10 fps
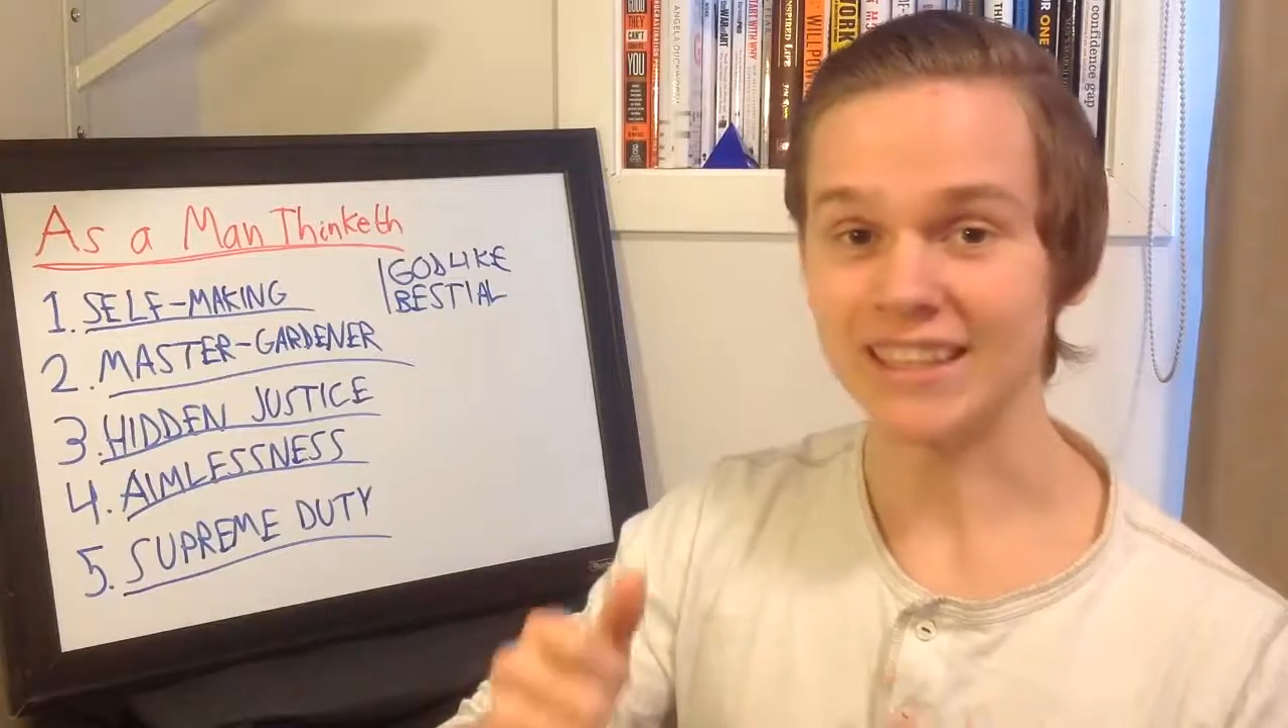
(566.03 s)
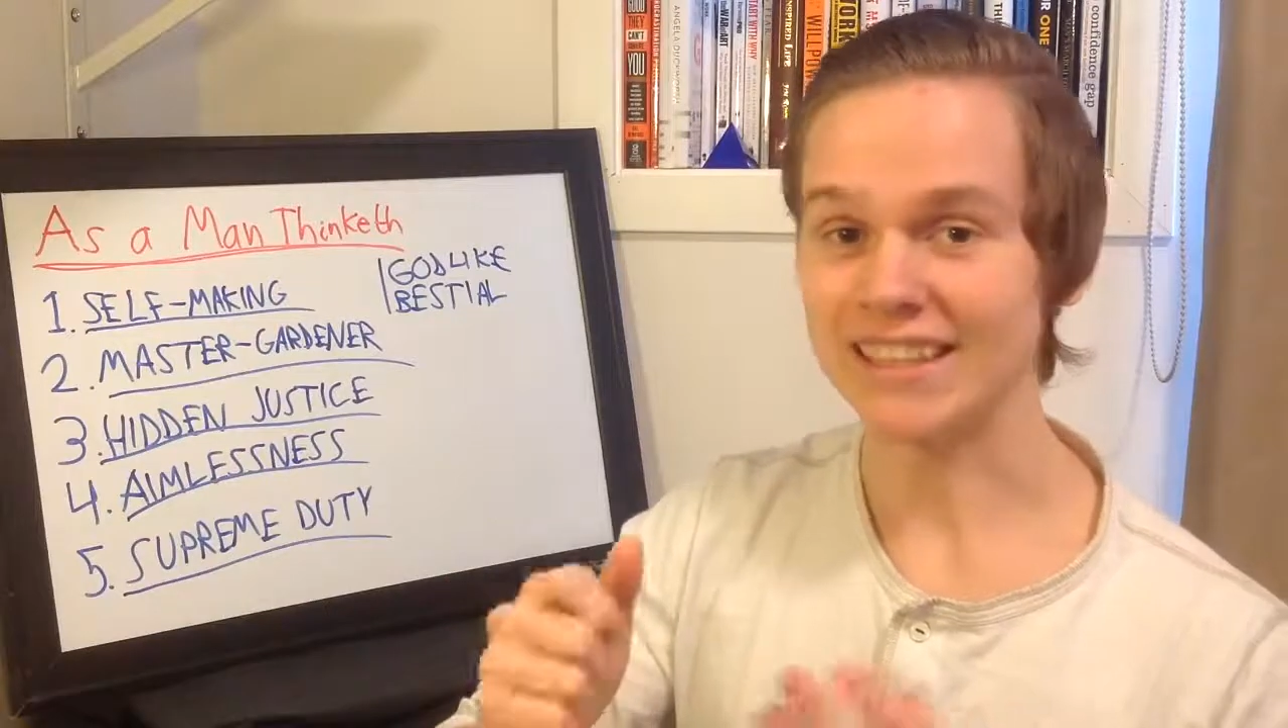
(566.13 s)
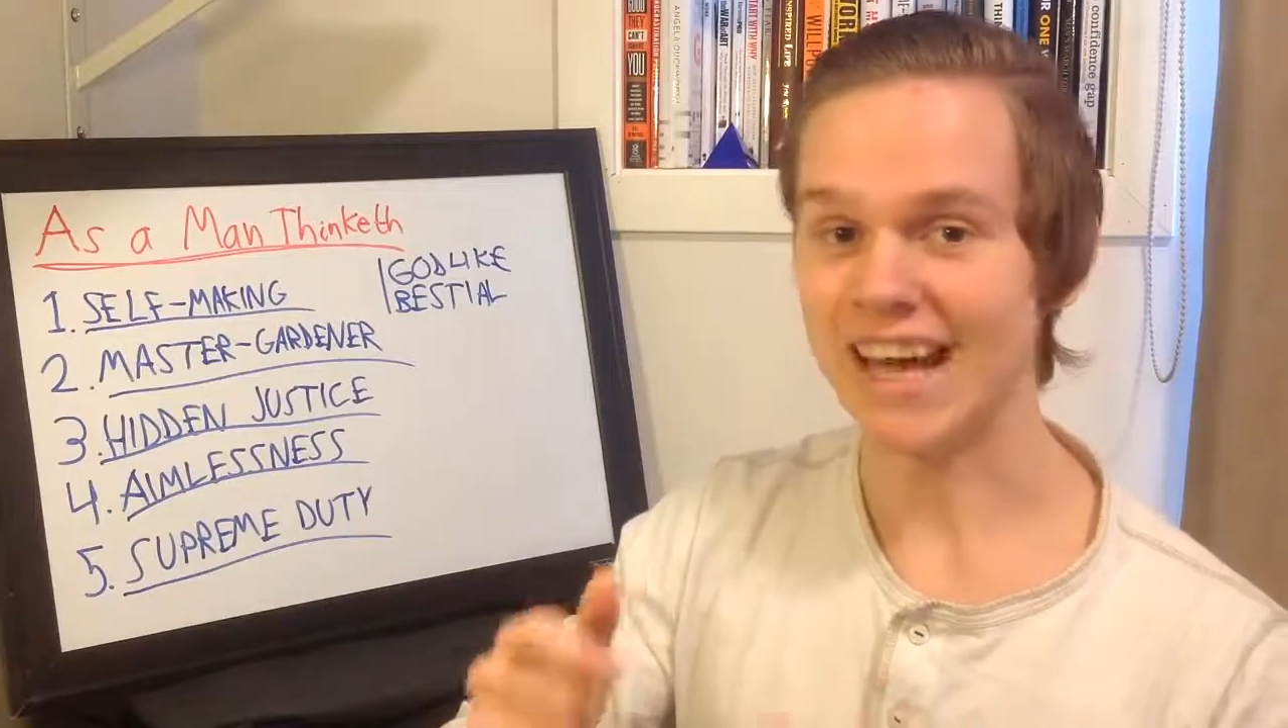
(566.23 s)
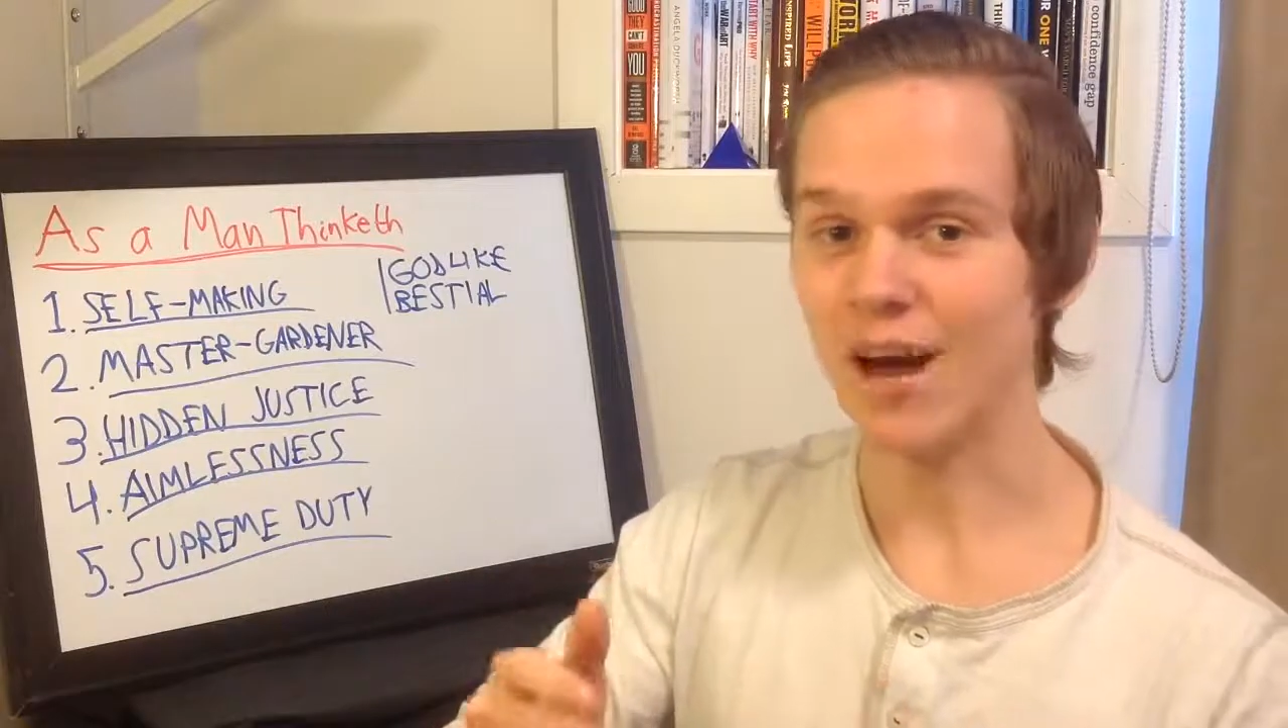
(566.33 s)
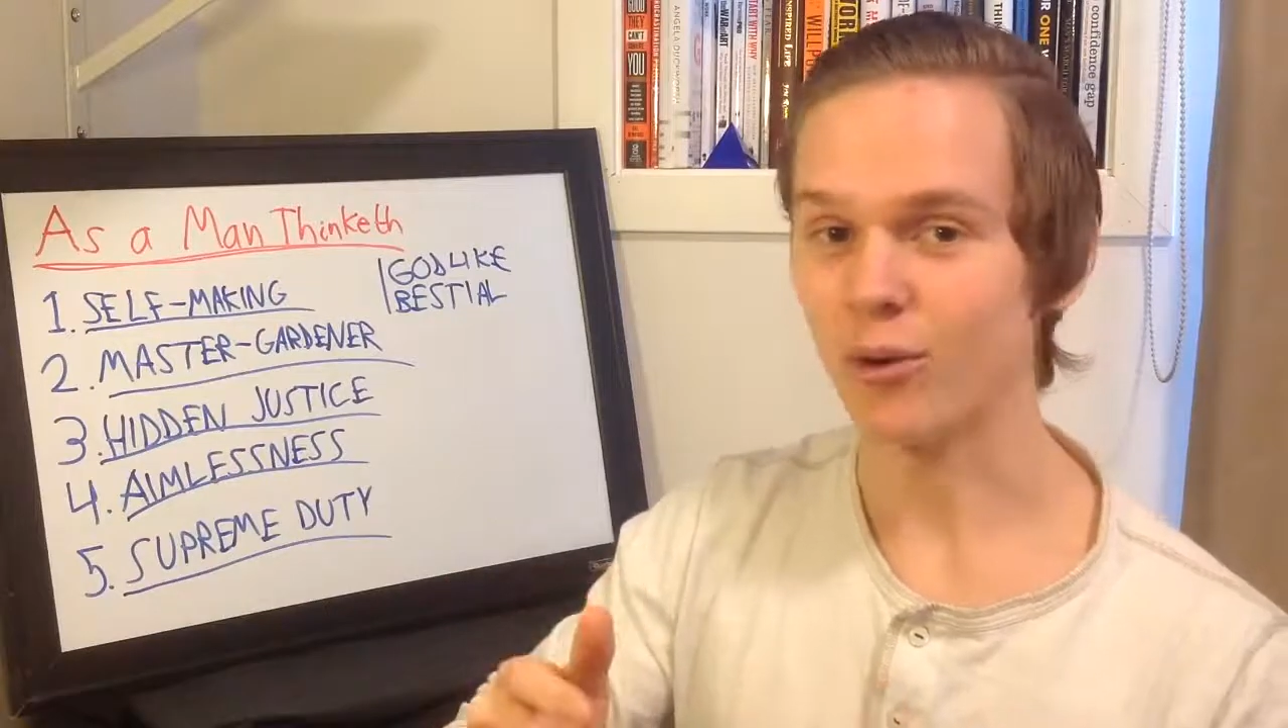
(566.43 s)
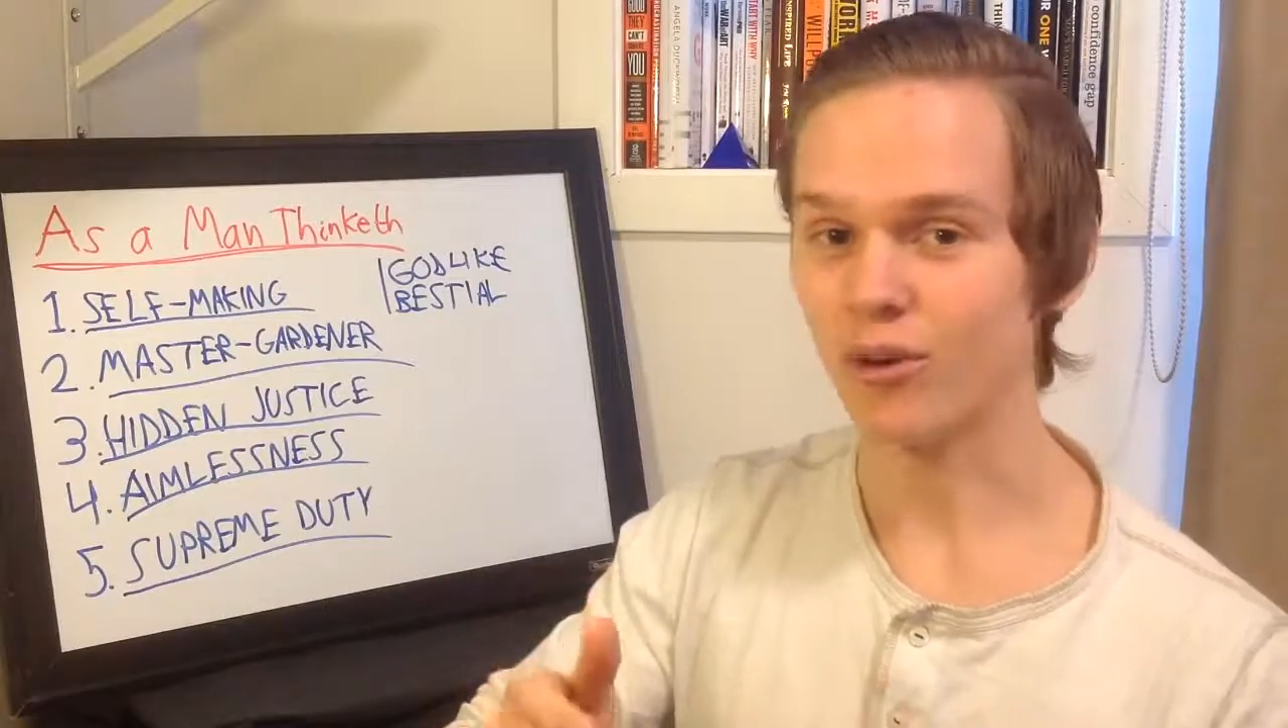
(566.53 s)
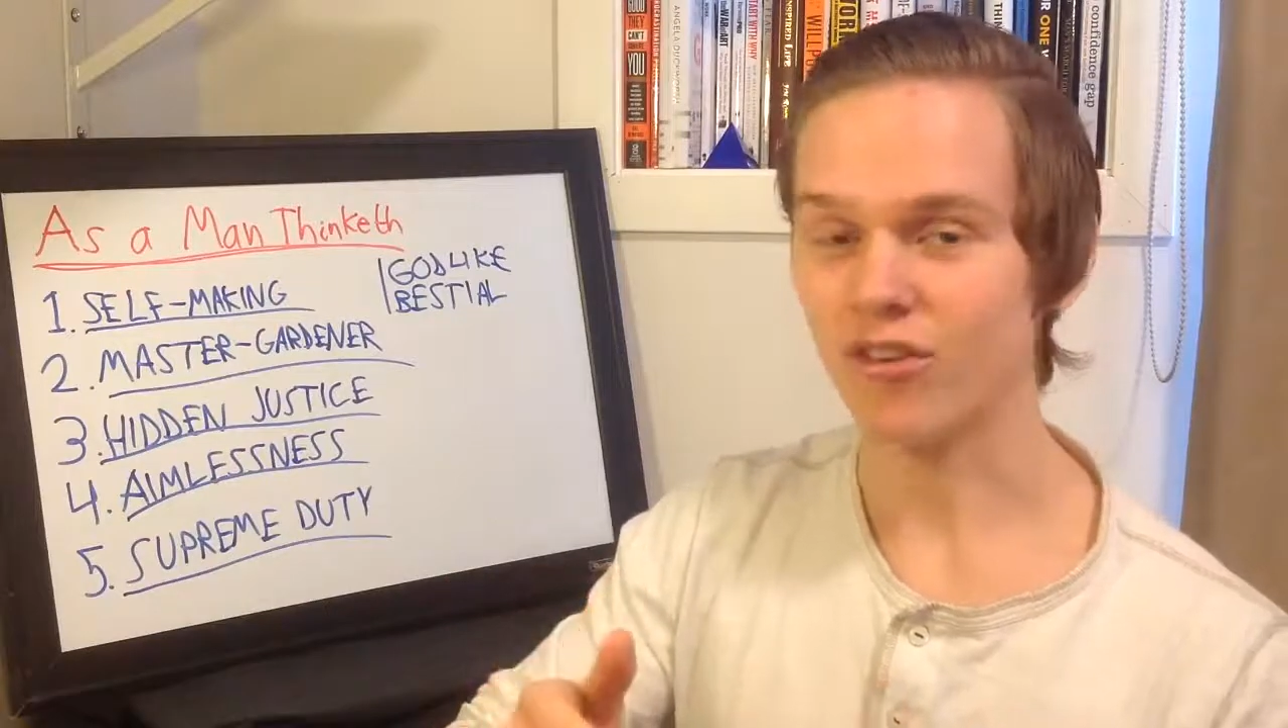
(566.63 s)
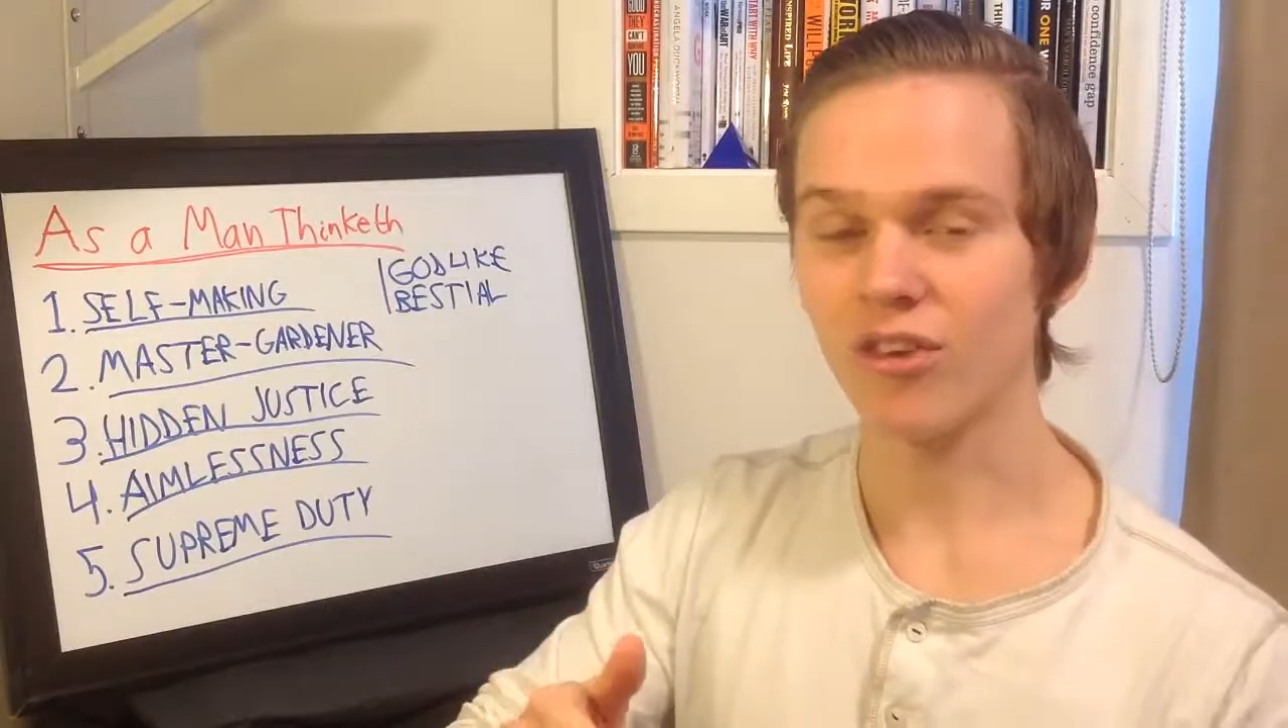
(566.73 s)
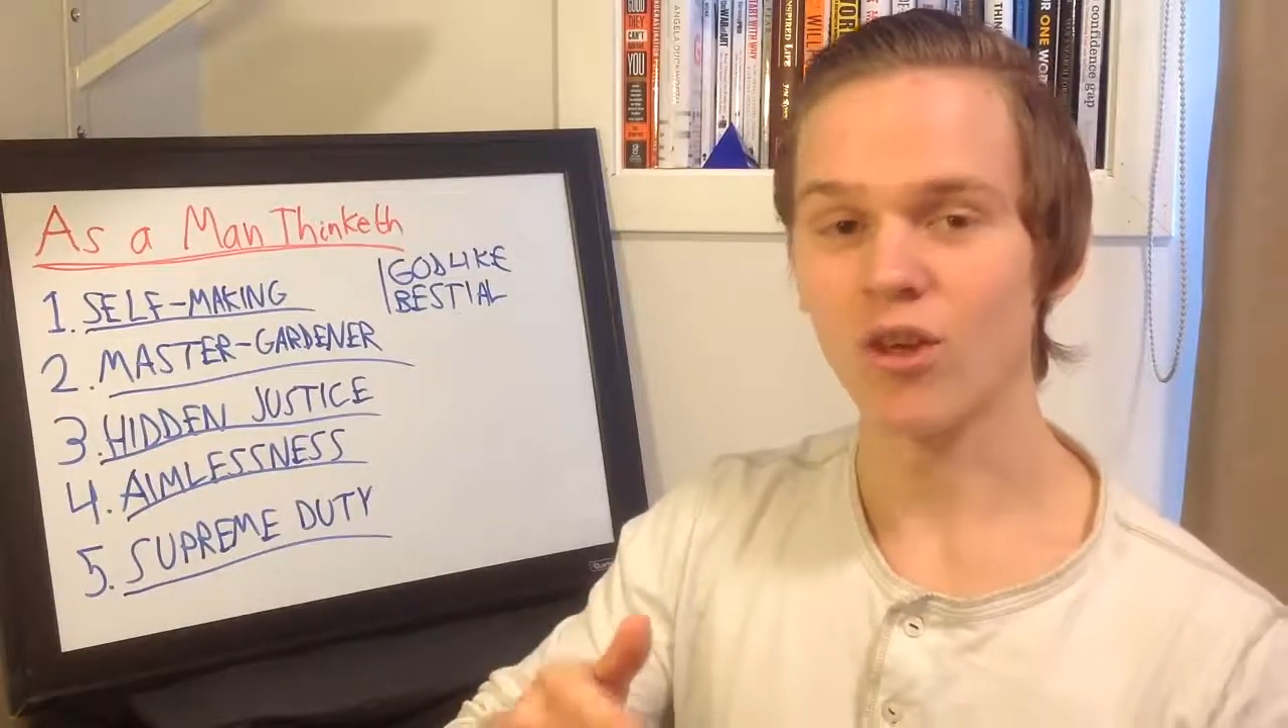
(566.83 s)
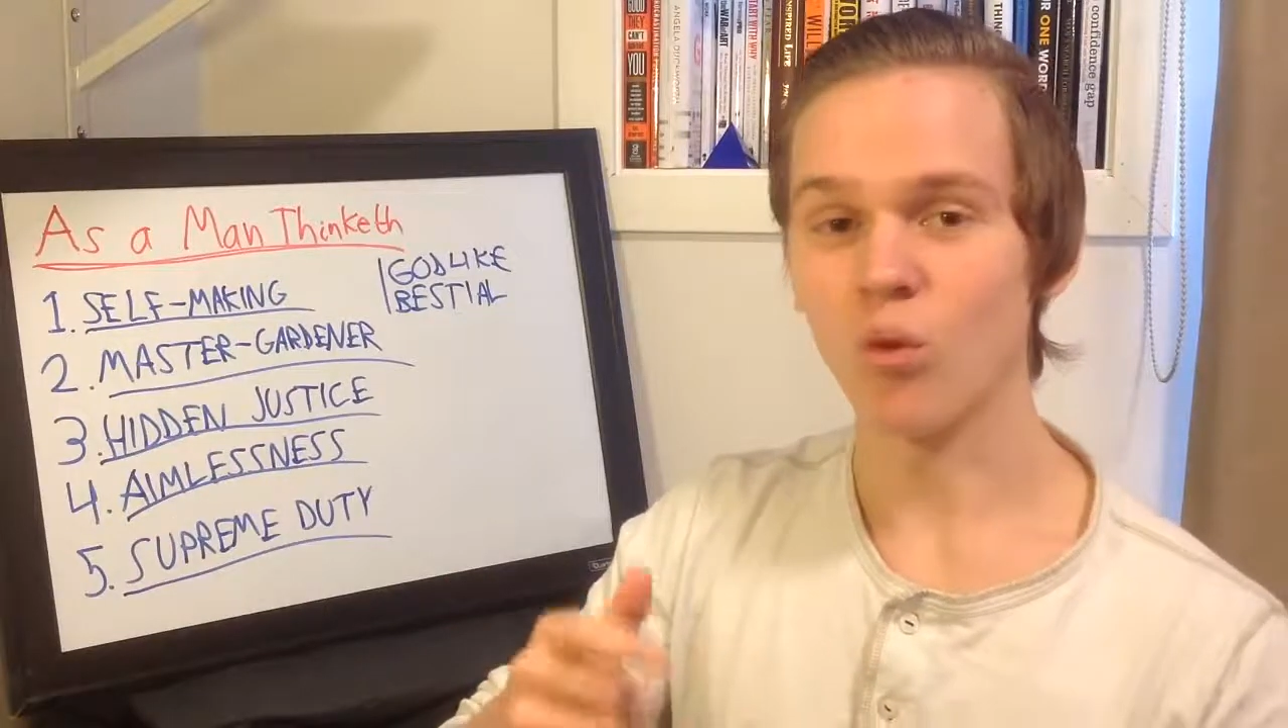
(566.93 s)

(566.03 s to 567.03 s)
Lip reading: doubts,